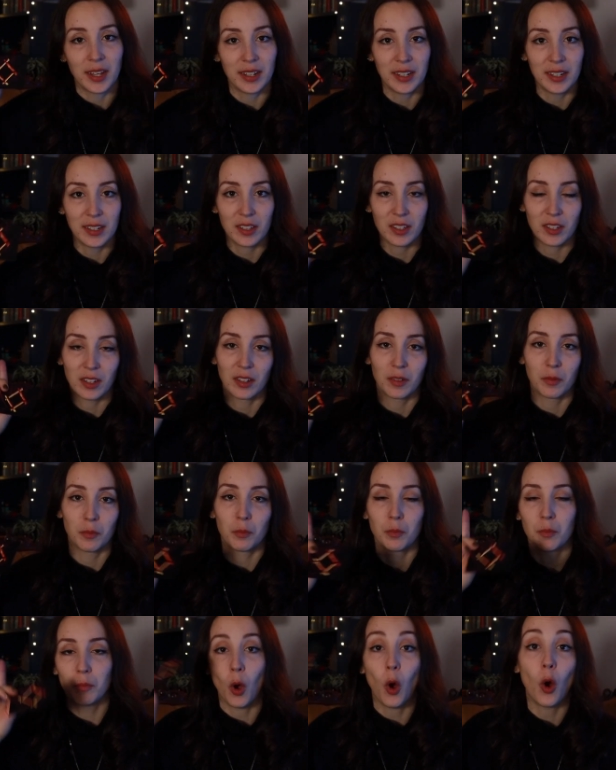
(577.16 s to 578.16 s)
and it's a
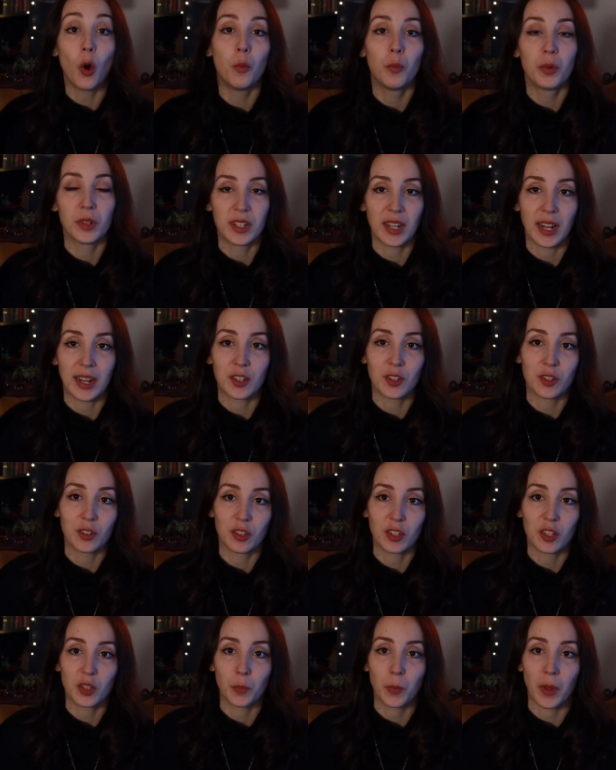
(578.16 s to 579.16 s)
home
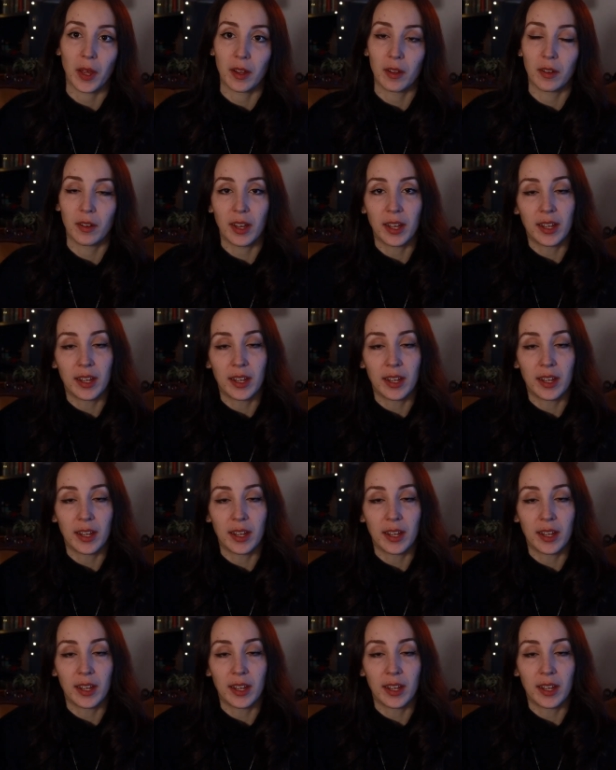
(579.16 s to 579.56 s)
protection spell.